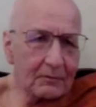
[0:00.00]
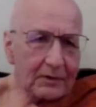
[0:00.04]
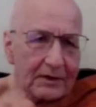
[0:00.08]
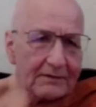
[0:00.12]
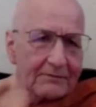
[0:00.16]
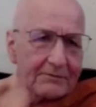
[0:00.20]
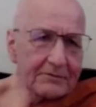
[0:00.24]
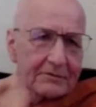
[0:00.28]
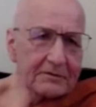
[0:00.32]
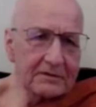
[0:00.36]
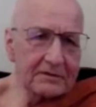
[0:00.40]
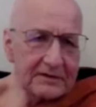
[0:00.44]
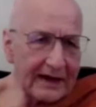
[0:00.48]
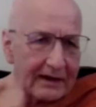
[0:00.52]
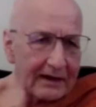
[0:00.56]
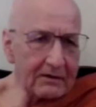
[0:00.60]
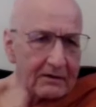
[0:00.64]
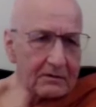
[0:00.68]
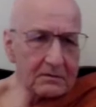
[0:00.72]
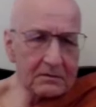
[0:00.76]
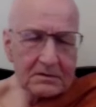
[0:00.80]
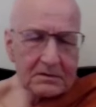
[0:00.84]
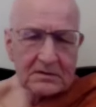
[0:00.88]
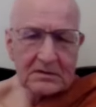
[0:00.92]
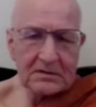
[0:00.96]
whatever
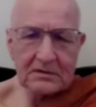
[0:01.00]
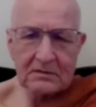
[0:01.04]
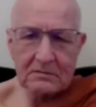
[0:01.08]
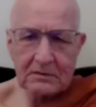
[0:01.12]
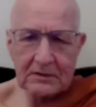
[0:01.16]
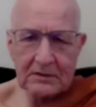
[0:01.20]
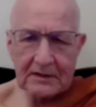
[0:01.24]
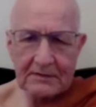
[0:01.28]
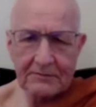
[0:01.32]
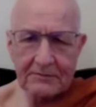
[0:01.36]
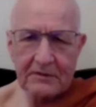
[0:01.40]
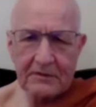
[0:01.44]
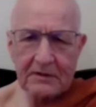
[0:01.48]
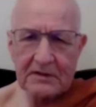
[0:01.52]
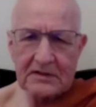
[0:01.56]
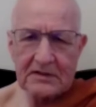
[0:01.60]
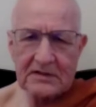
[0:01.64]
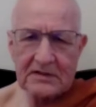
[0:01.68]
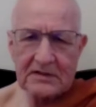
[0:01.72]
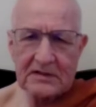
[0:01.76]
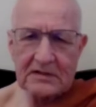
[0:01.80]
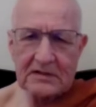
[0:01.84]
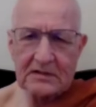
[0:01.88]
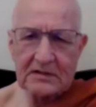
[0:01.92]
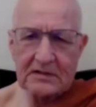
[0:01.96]
doubt or whatever.
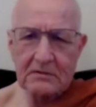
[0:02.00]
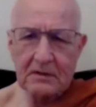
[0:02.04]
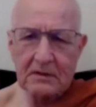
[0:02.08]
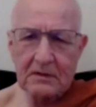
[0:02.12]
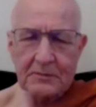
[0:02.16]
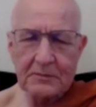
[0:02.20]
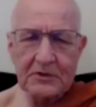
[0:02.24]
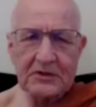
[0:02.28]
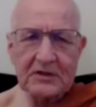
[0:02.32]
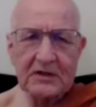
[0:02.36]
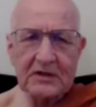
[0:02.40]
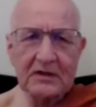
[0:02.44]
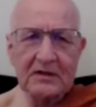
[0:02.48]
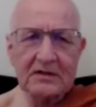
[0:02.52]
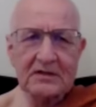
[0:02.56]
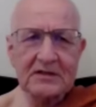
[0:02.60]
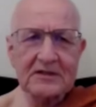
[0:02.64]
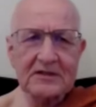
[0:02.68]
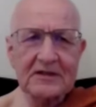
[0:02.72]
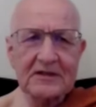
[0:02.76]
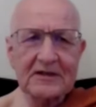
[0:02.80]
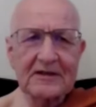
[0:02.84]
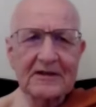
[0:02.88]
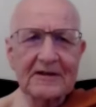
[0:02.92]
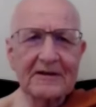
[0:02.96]
These are
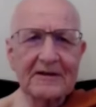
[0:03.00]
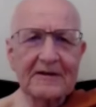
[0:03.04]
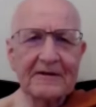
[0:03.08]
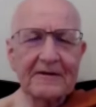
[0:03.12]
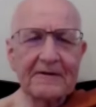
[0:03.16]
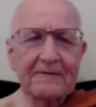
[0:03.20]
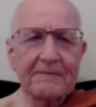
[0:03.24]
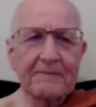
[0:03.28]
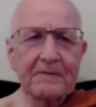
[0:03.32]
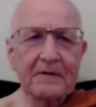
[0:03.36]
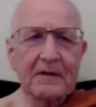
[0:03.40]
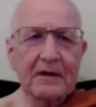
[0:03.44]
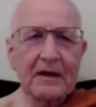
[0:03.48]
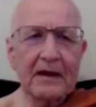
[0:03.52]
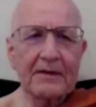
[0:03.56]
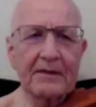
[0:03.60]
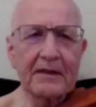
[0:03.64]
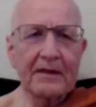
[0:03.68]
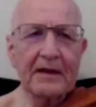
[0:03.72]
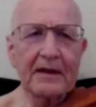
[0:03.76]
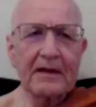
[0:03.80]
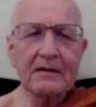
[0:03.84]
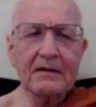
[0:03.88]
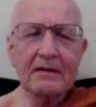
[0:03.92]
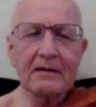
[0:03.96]
objects.
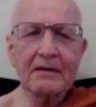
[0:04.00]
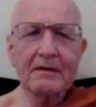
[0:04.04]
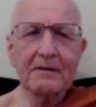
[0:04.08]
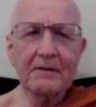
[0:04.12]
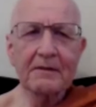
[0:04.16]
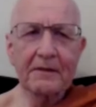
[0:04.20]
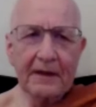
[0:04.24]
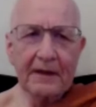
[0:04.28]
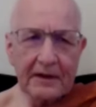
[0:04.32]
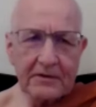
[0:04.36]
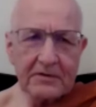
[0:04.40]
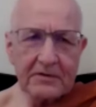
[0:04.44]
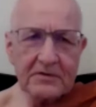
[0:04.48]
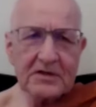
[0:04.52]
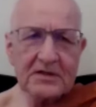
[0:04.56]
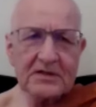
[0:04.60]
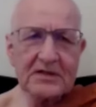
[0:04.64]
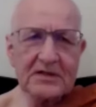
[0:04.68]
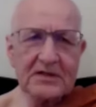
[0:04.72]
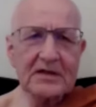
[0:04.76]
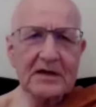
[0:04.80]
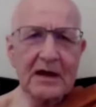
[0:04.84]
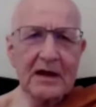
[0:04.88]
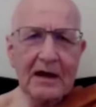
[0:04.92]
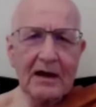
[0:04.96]
And then you
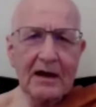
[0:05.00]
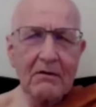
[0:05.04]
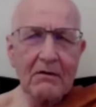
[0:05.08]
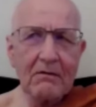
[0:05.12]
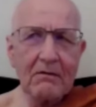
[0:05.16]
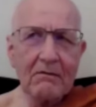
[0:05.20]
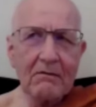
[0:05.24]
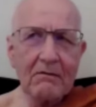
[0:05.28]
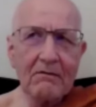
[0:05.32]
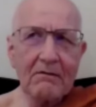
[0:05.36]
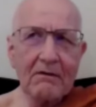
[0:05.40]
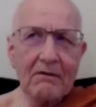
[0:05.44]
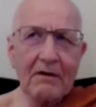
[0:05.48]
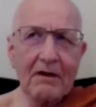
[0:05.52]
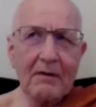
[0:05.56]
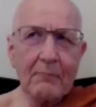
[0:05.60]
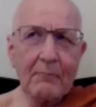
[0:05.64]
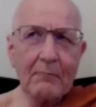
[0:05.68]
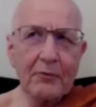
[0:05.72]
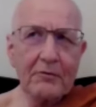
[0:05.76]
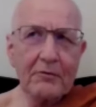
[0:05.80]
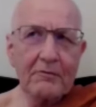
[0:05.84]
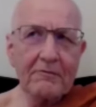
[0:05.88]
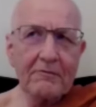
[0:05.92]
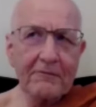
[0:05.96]
see how
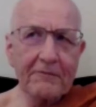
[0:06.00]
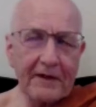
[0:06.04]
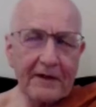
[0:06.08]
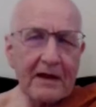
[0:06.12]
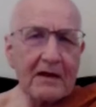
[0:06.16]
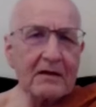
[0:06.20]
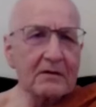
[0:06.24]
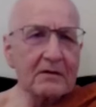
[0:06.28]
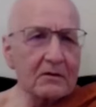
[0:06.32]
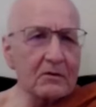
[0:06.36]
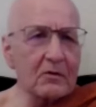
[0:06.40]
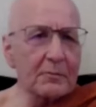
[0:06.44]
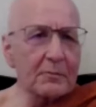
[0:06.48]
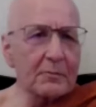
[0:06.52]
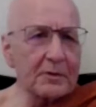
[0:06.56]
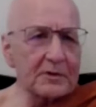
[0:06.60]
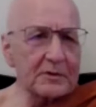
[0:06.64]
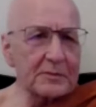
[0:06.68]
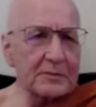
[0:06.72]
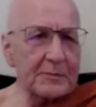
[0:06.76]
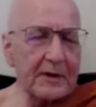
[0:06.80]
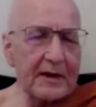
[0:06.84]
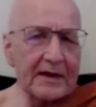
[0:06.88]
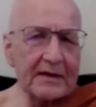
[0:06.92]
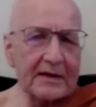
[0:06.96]
profound Luang
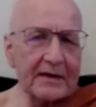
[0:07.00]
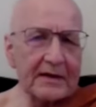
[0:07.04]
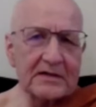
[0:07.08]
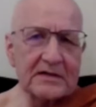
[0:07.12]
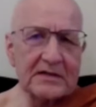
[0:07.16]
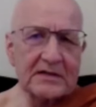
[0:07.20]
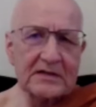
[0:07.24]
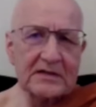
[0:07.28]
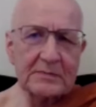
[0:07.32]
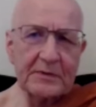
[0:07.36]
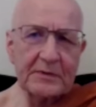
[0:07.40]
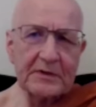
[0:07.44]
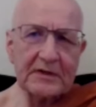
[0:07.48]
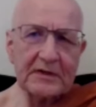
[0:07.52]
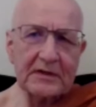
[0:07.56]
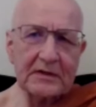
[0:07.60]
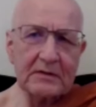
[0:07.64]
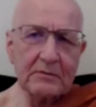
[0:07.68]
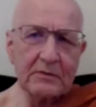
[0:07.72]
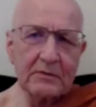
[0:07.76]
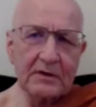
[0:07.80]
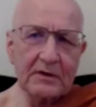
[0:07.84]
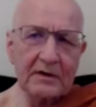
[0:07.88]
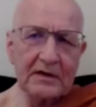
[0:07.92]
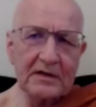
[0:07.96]
Por's practice has
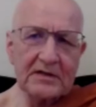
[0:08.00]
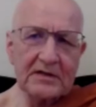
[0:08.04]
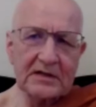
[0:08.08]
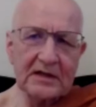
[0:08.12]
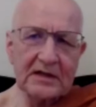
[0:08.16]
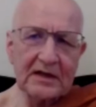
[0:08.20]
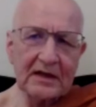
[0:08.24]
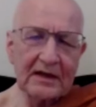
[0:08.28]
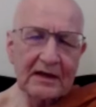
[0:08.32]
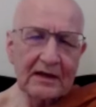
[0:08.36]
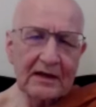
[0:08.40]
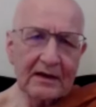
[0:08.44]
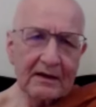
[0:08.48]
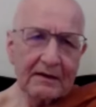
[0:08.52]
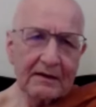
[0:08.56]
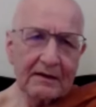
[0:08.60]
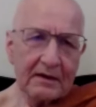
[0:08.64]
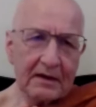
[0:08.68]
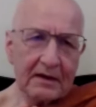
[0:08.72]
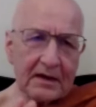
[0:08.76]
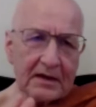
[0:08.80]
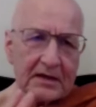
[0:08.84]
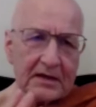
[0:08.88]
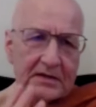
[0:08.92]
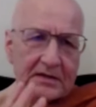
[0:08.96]
been, where he's
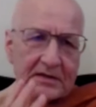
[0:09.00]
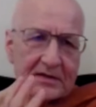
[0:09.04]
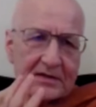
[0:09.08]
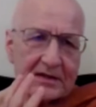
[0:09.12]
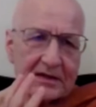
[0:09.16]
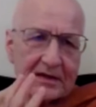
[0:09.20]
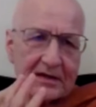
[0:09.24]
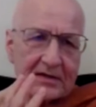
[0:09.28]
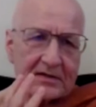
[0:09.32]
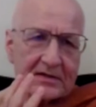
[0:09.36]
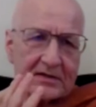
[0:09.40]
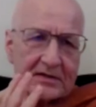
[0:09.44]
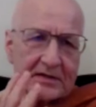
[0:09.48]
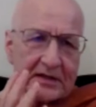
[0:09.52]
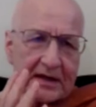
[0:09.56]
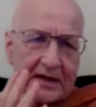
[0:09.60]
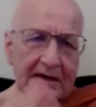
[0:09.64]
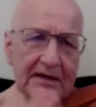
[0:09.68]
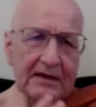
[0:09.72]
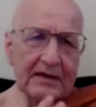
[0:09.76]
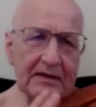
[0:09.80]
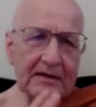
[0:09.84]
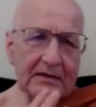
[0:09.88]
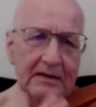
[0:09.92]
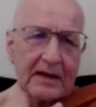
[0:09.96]

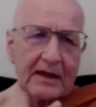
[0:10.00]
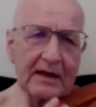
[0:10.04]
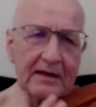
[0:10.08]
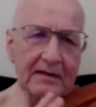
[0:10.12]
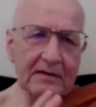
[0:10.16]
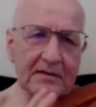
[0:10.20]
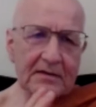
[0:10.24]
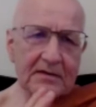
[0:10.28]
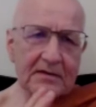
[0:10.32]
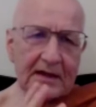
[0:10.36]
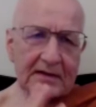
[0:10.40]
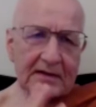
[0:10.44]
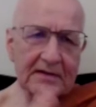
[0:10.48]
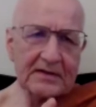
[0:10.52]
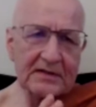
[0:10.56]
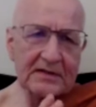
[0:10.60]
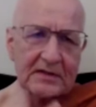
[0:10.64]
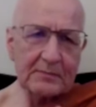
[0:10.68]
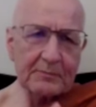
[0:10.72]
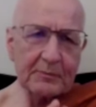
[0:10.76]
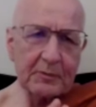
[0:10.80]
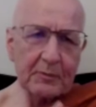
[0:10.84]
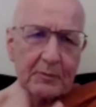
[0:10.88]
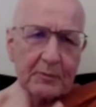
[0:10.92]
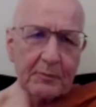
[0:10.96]
taken that
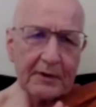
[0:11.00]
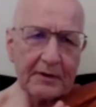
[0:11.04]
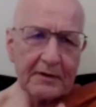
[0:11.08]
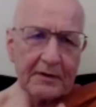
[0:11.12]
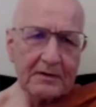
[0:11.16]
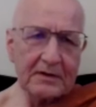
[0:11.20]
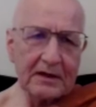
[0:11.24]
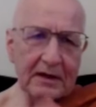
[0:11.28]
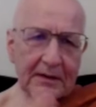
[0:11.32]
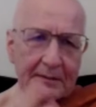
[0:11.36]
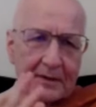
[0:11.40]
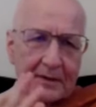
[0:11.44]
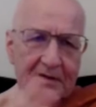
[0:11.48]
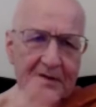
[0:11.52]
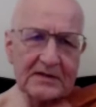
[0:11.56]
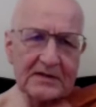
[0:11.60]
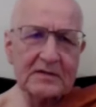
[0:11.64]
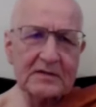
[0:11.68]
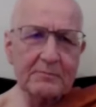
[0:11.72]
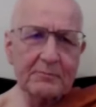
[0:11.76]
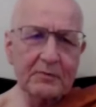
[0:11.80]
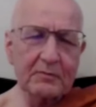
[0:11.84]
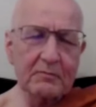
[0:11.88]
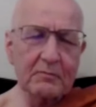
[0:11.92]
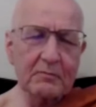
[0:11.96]
simple paradigm, that
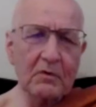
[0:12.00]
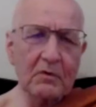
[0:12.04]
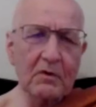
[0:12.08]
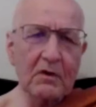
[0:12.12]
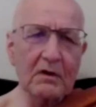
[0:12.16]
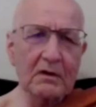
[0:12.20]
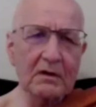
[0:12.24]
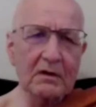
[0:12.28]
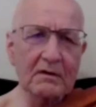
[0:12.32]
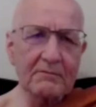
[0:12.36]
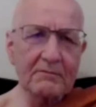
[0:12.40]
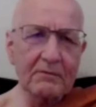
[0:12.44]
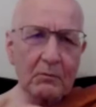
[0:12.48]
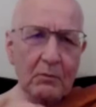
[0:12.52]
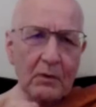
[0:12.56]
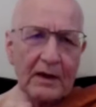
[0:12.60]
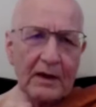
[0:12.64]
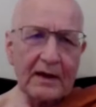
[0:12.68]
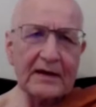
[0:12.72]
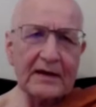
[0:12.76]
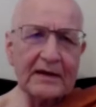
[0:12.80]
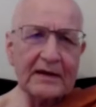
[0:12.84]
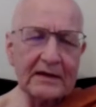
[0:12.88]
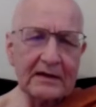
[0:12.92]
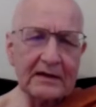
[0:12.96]
simple model of
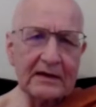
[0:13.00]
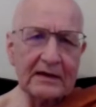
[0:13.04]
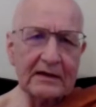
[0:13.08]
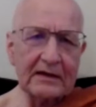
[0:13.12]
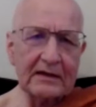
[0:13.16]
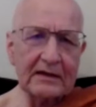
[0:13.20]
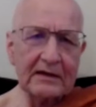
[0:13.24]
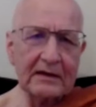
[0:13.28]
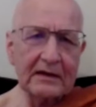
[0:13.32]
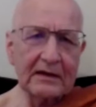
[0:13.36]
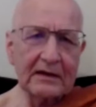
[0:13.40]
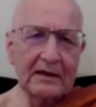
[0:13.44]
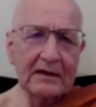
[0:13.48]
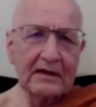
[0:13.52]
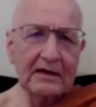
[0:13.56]
awakening,